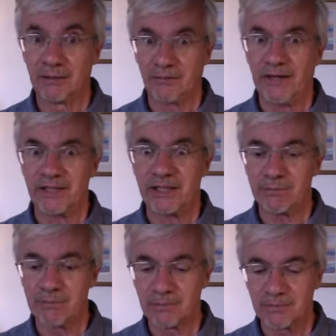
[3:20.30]
Fetch
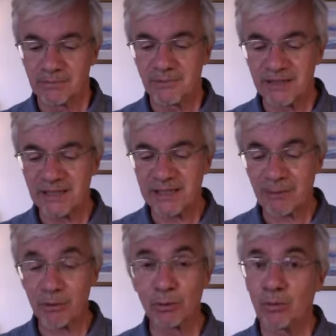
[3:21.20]
him, said
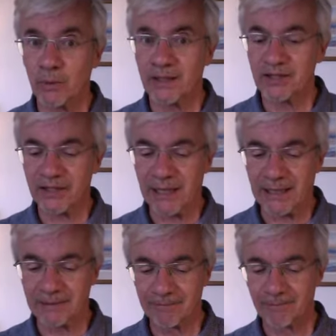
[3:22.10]
Samuel, quick as you
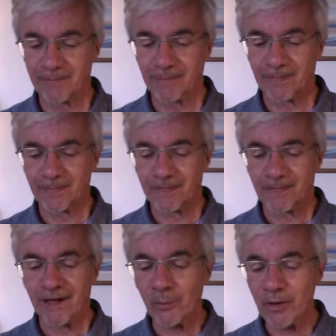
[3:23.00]
can.
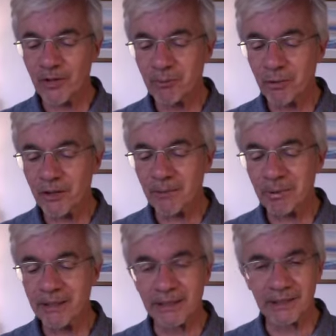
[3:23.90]
And when the boy
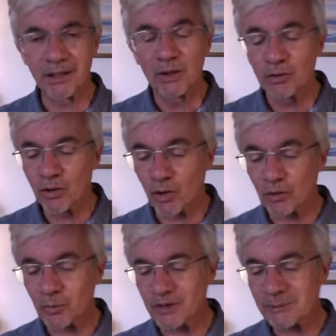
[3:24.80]
appeared,
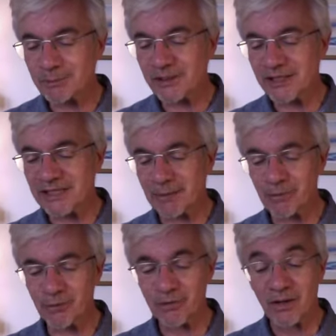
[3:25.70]
God whispered to
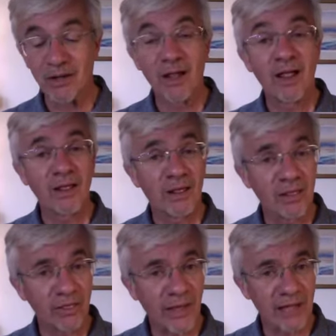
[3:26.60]
Samuel,
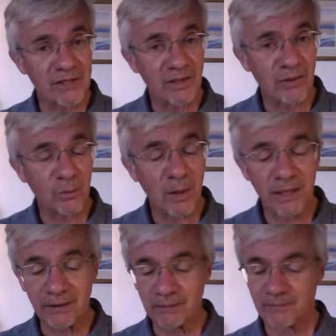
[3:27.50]
that's the
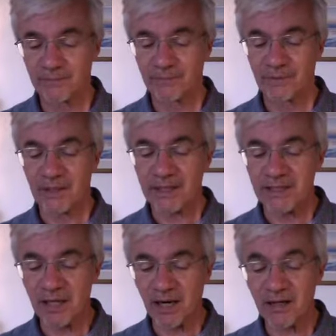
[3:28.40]
one.
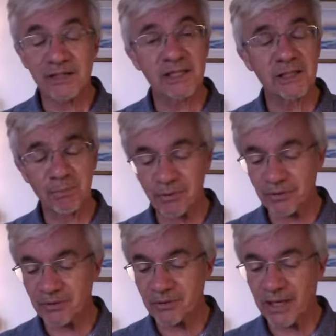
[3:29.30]
His heart is
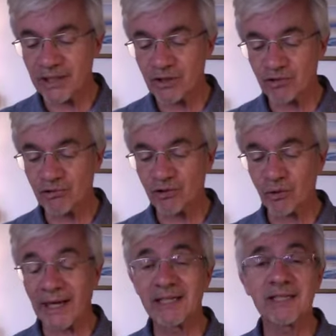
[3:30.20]
pure and true,
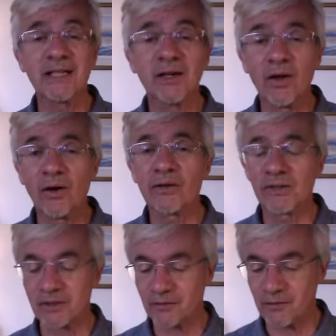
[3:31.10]
and he
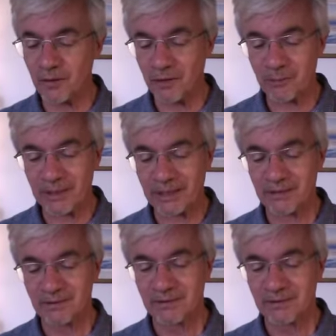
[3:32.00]
longs to follow me.